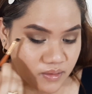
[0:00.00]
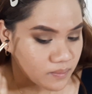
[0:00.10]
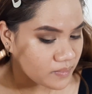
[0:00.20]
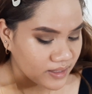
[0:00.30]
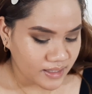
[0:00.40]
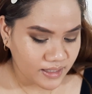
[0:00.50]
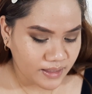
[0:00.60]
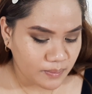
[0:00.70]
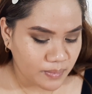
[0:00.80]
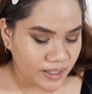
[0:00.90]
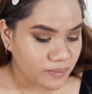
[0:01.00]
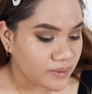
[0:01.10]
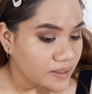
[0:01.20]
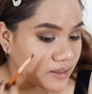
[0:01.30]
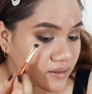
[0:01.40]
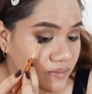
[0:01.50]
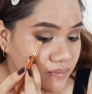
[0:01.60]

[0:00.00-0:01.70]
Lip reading: making like baby